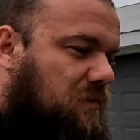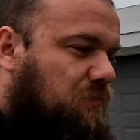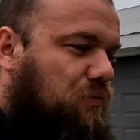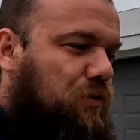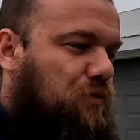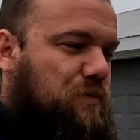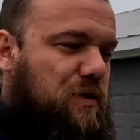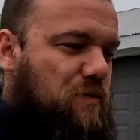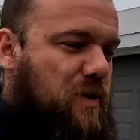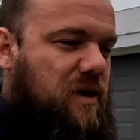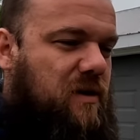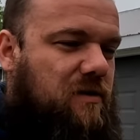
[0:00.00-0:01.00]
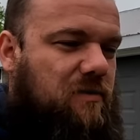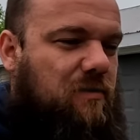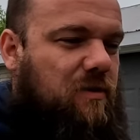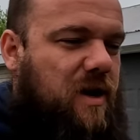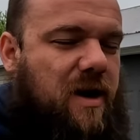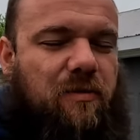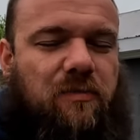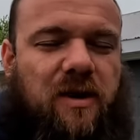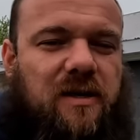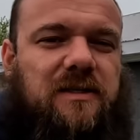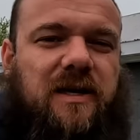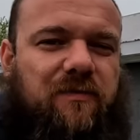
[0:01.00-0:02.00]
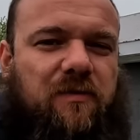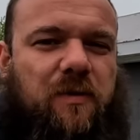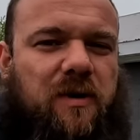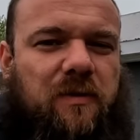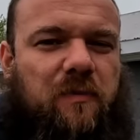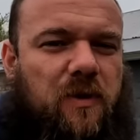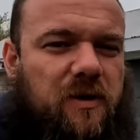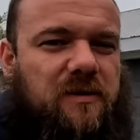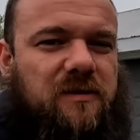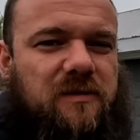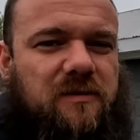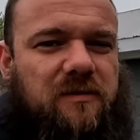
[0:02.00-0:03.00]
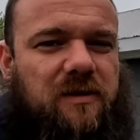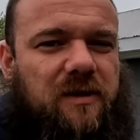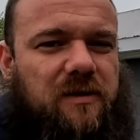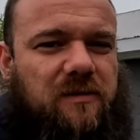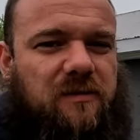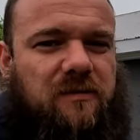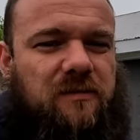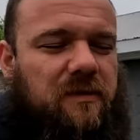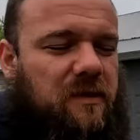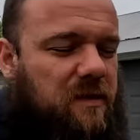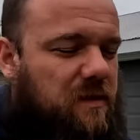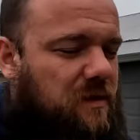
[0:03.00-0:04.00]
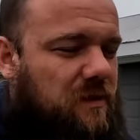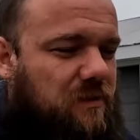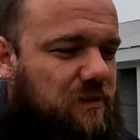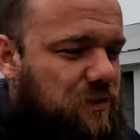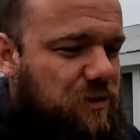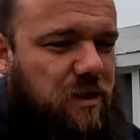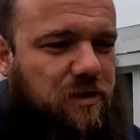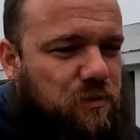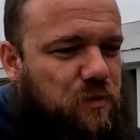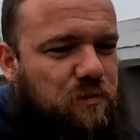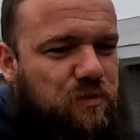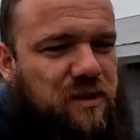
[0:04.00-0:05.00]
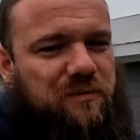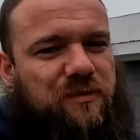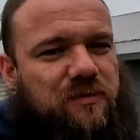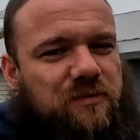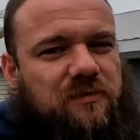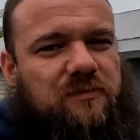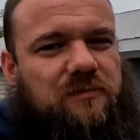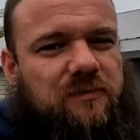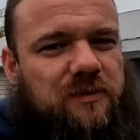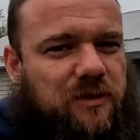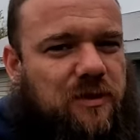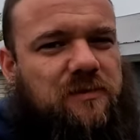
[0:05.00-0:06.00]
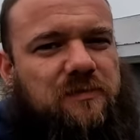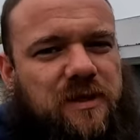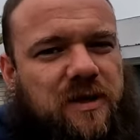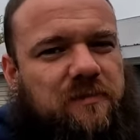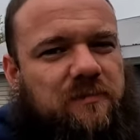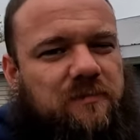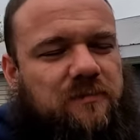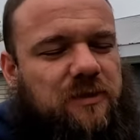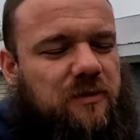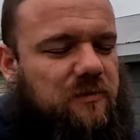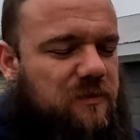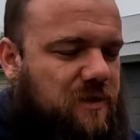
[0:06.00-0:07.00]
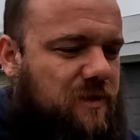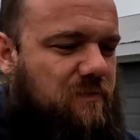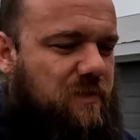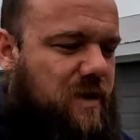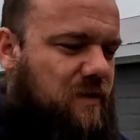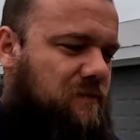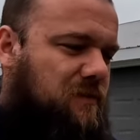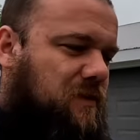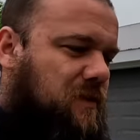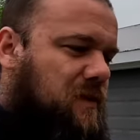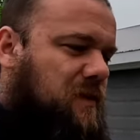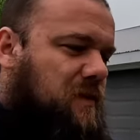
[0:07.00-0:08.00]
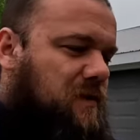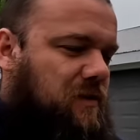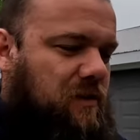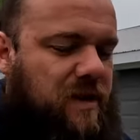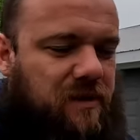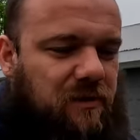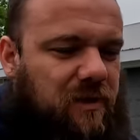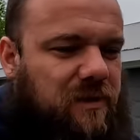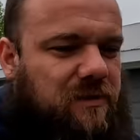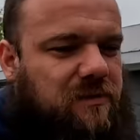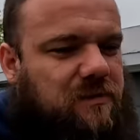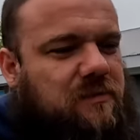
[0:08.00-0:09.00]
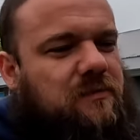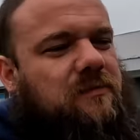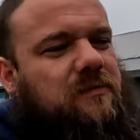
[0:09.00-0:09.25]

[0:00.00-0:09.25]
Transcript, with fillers: blew me away on how nice everyone was and genuine people it was awesome time so stick around i'll add links